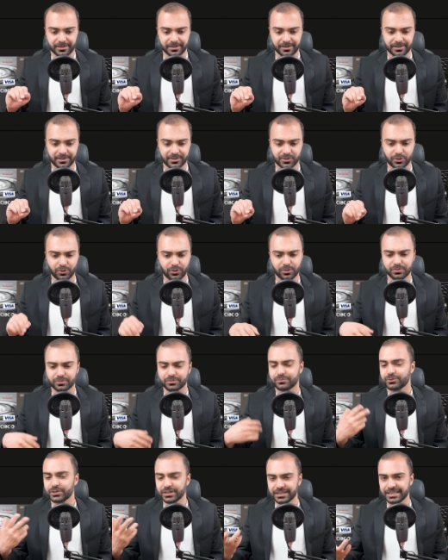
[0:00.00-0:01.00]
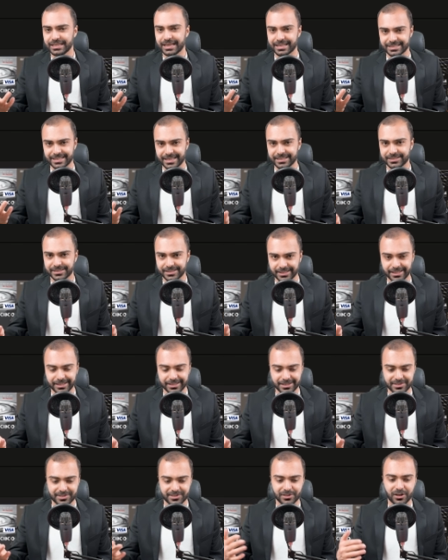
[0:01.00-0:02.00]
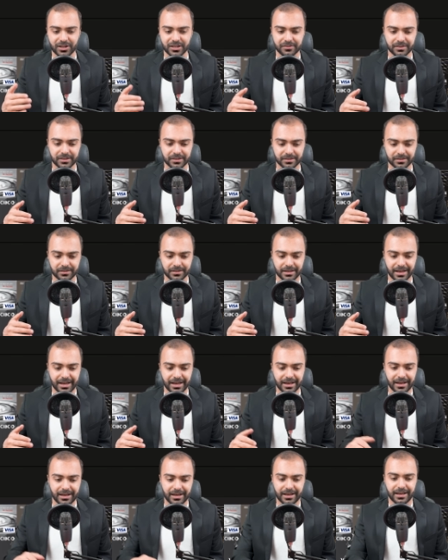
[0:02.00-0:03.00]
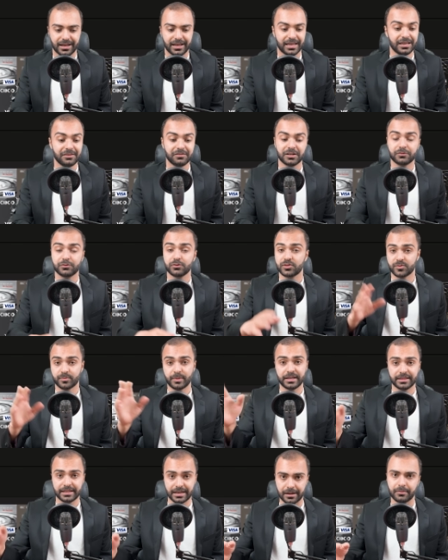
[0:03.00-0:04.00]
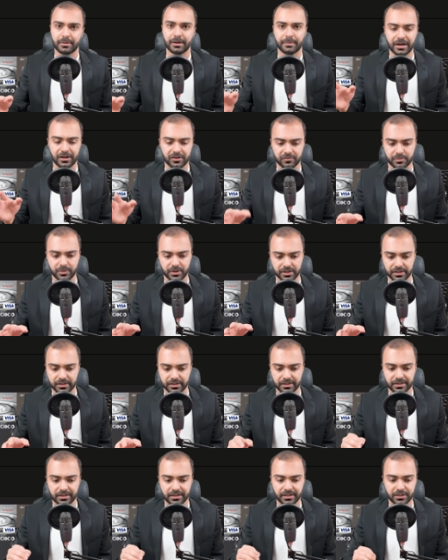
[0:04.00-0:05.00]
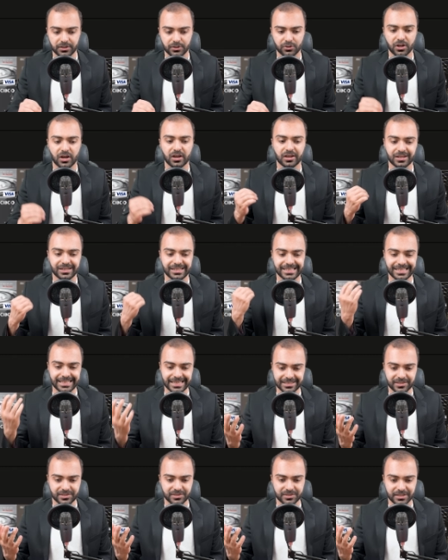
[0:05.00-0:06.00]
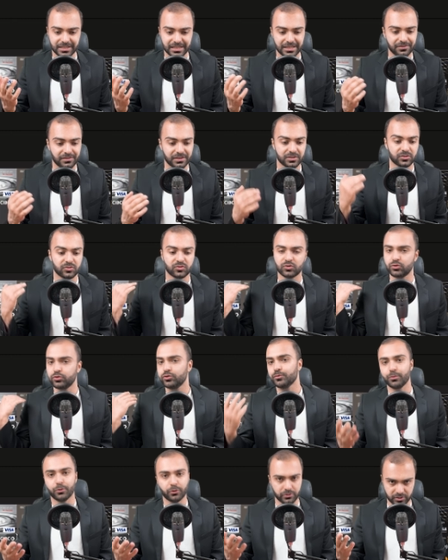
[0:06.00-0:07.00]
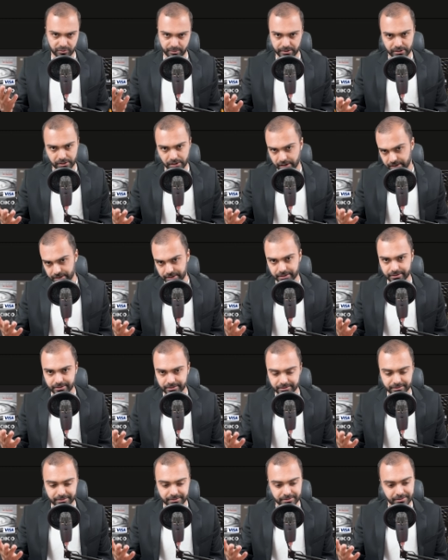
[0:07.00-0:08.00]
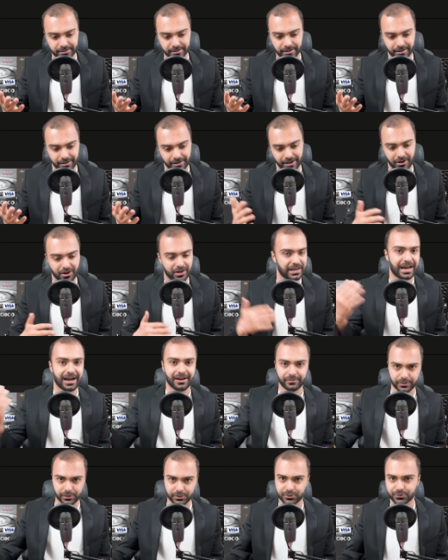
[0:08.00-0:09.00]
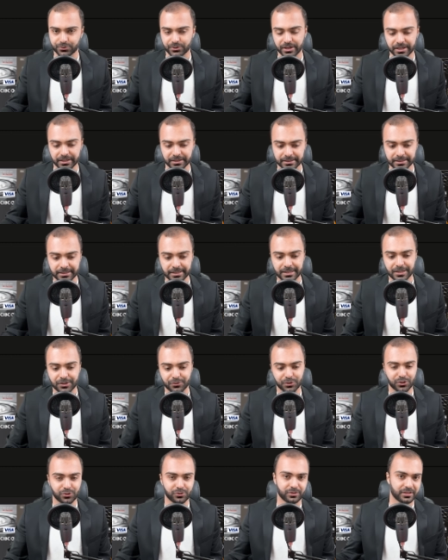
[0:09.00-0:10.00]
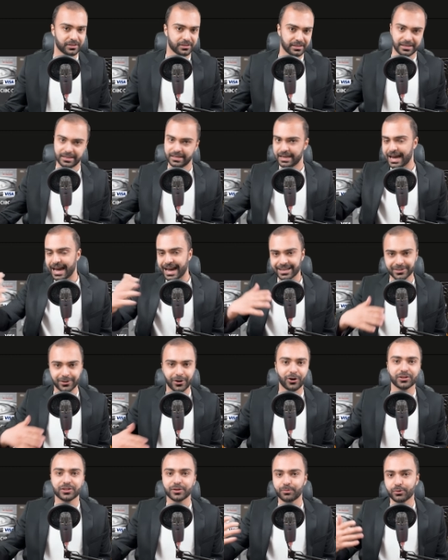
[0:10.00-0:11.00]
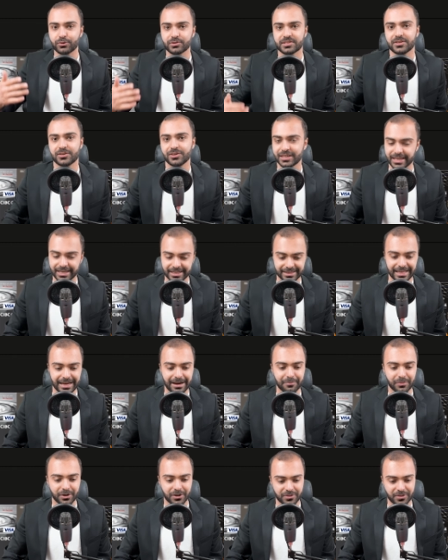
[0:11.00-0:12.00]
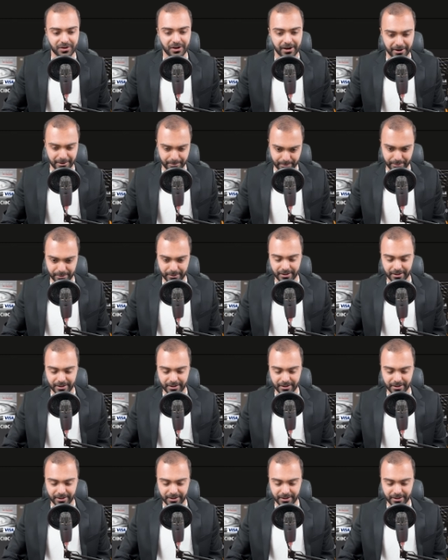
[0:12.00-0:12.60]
So really, at the end of the day, it's not even if you spend that amount of money, you're not going to get even 2 points per dollar. On average, right? When you add all the points that you get that month up,